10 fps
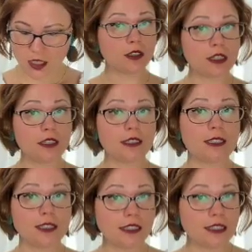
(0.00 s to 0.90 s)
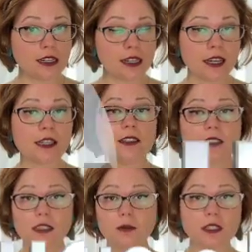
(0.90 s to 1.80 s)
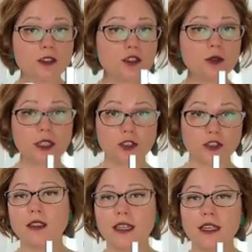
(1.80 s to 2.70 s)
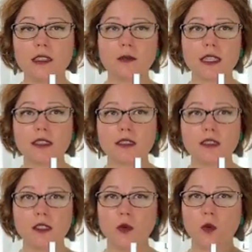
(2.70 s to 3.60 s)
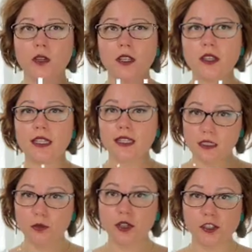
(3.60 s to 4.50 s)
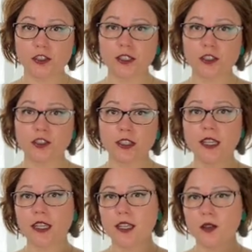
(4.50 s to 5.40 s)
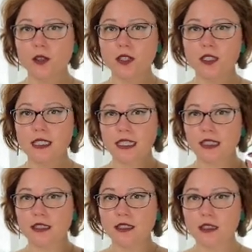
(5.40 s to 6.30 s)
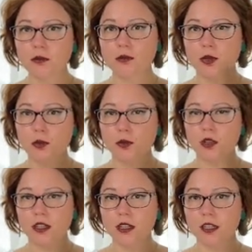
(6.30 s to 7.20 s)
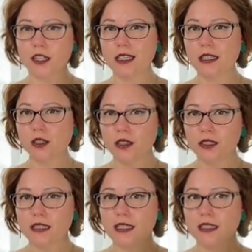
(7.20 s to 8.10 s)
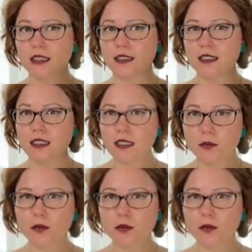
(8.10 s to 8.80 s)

A DTI, deep tissue injury, that is basically when it, it's a pressure injury and it looks like a deep purple color. It looks like a deep